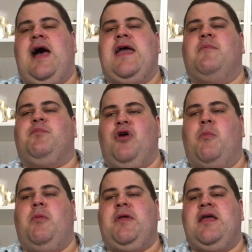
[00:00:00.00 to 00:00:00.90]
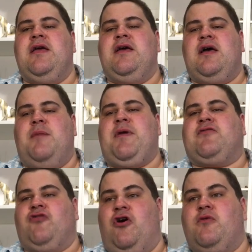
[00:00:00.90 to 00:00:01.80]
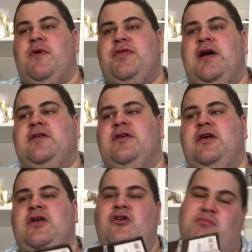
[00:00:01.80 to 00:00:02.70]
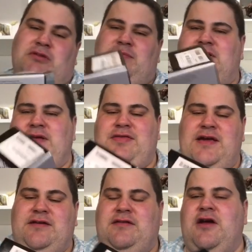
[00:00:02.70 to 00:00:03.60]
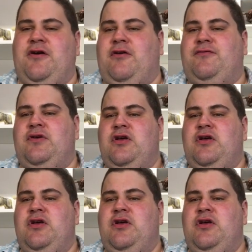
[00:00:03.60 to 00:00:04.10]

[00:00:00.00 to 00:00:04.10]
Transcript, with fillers: I am probably a bit wrong with that, but I think it's near enough.